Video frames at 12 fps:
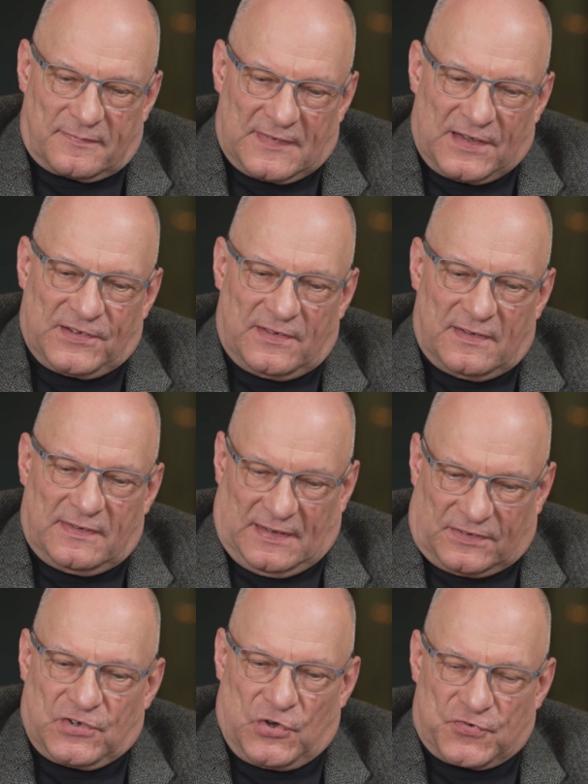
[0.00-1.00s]

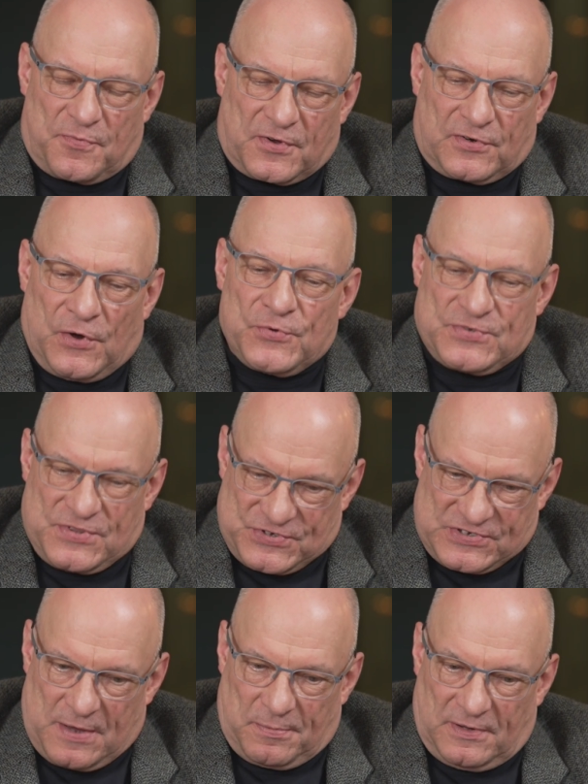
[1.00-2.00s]
it goes from the gross to the
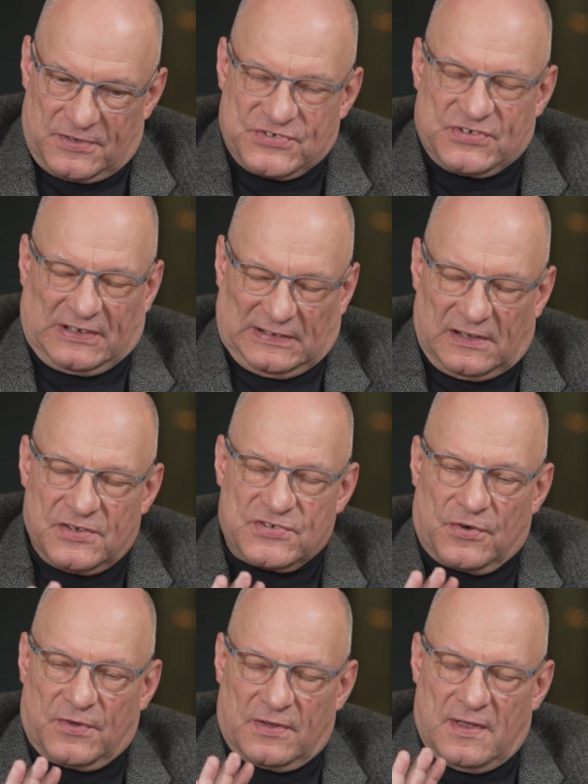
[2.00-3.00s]
subtle.
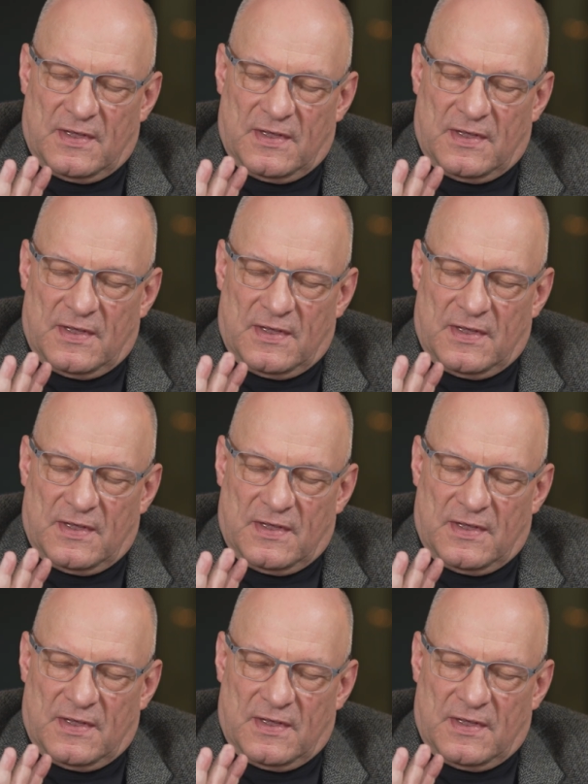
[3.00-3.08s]
So